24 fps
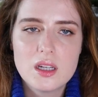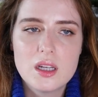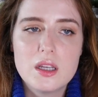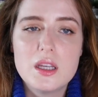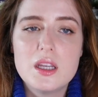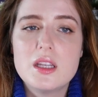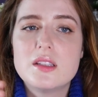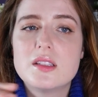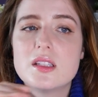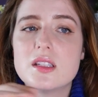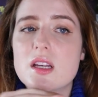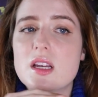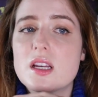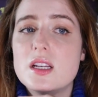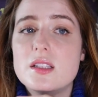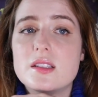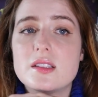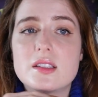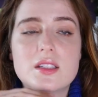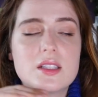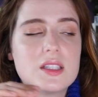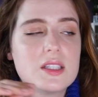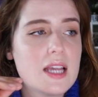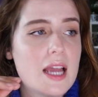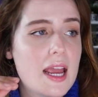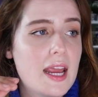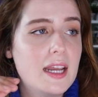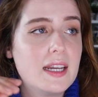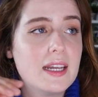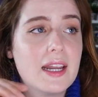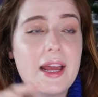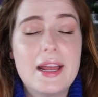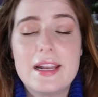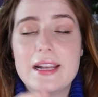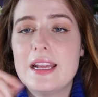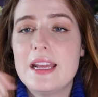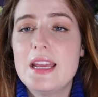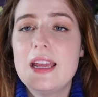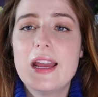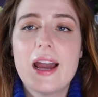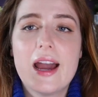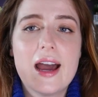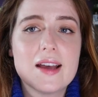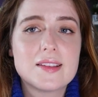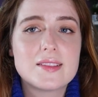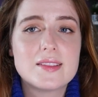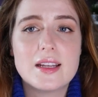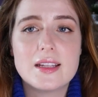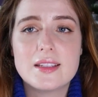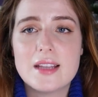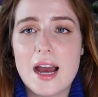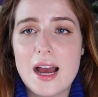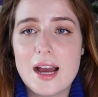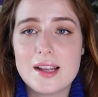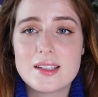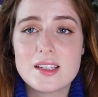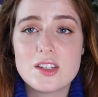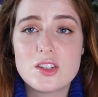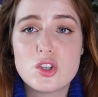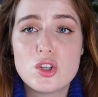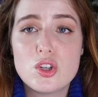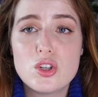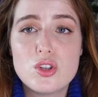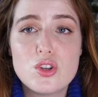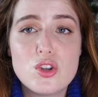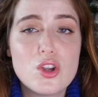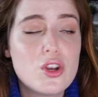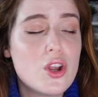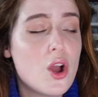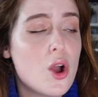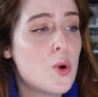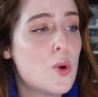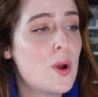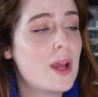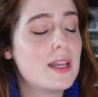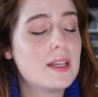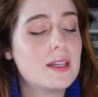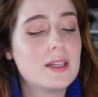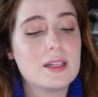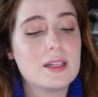it's insane, and he has that attitude, you know, and...